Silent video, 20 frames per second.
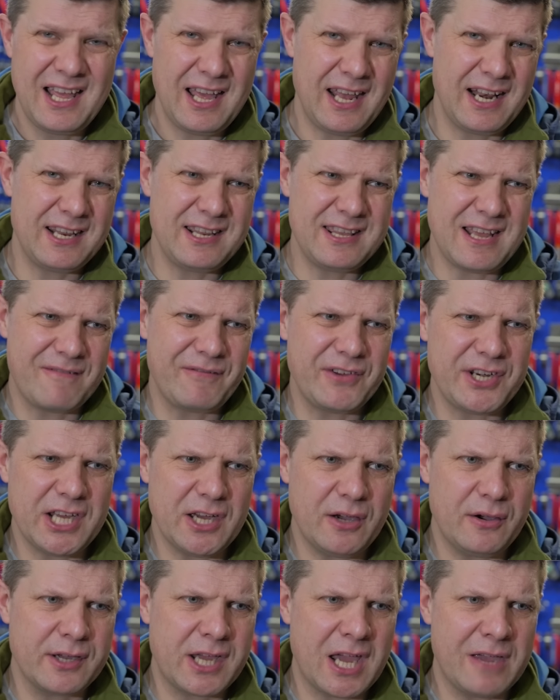And in that
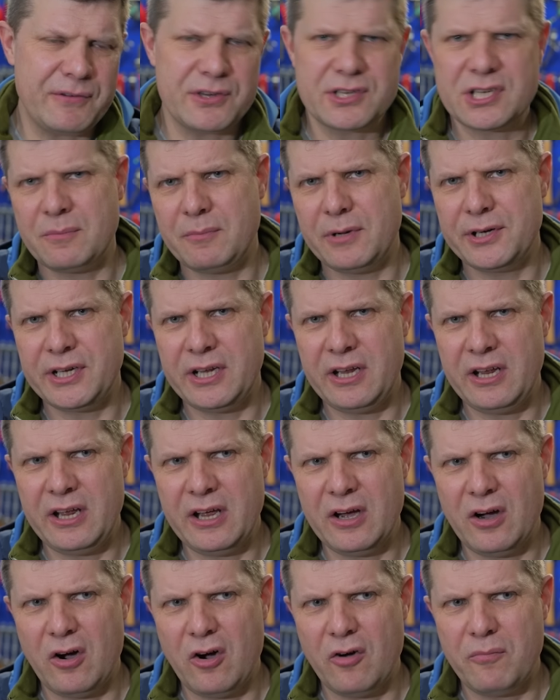video, I gave you some
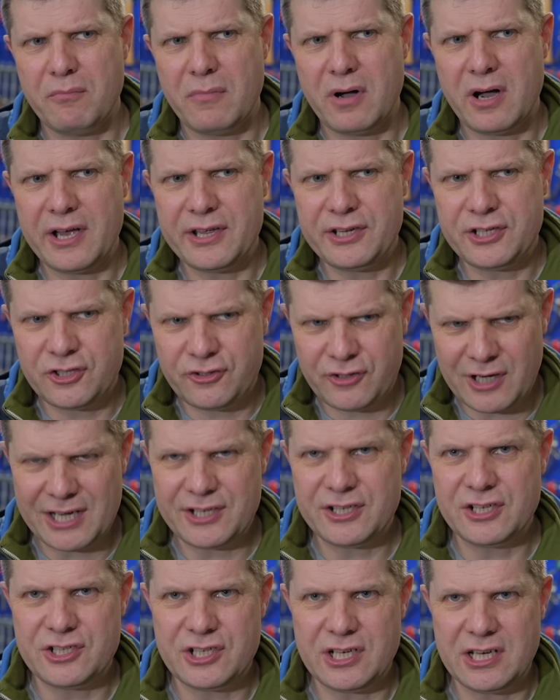idea of my
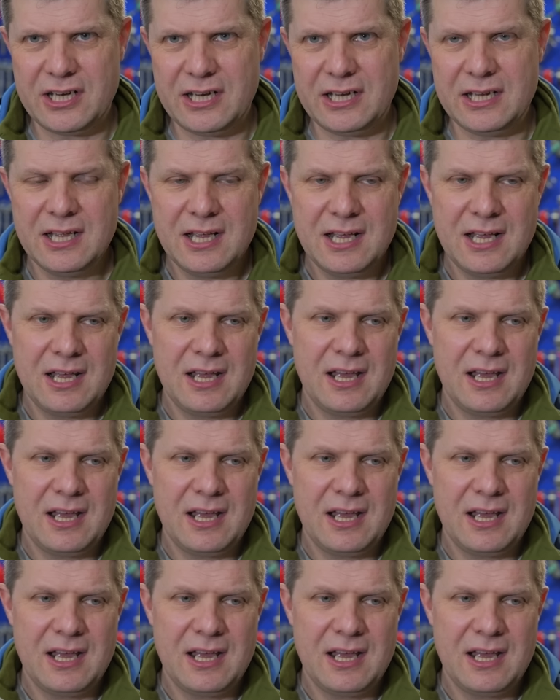strategy.